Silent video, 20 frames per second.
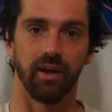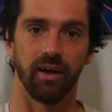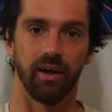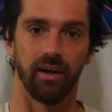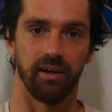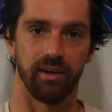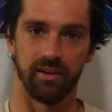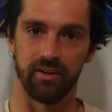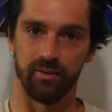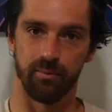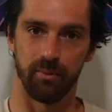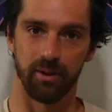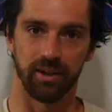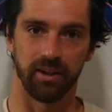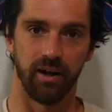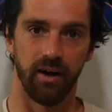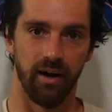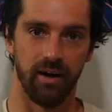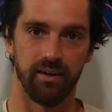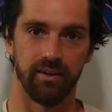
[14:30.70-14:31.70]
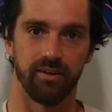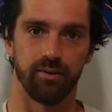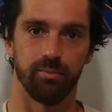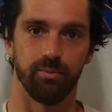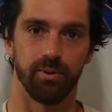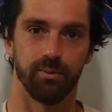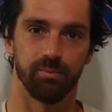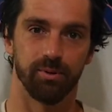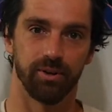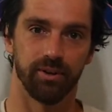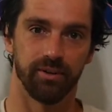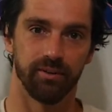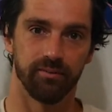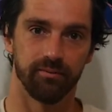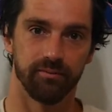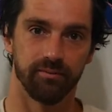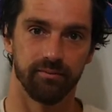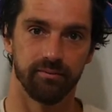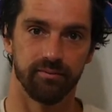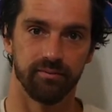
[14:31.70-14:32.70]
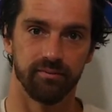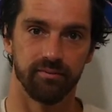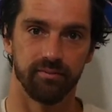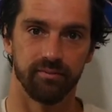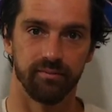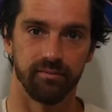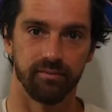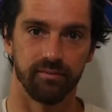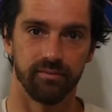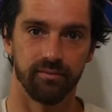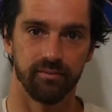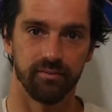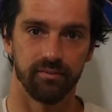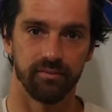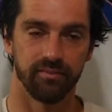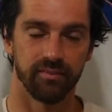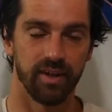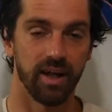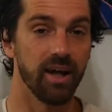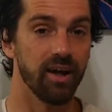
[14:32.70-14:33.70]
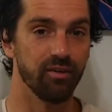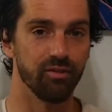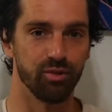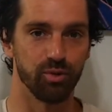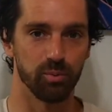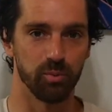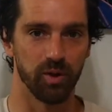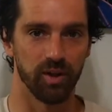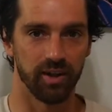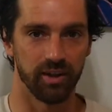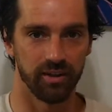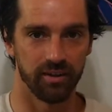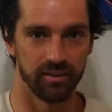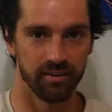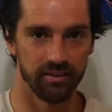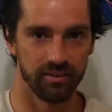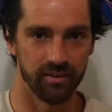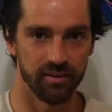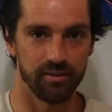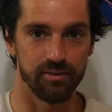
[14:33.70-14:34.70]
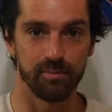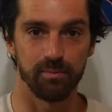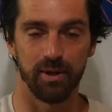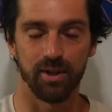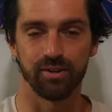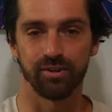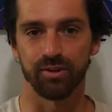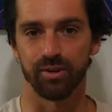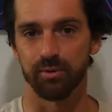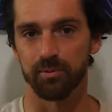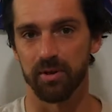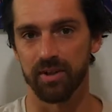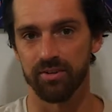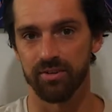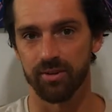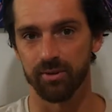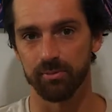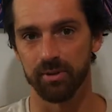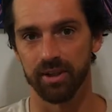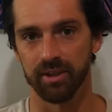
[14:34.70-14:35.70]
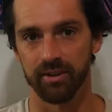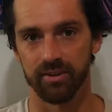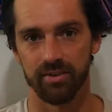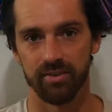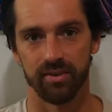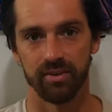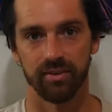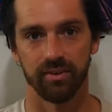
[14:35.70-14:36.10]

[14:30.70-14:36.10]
I need to be kind to people. Everybody, especially my siblings.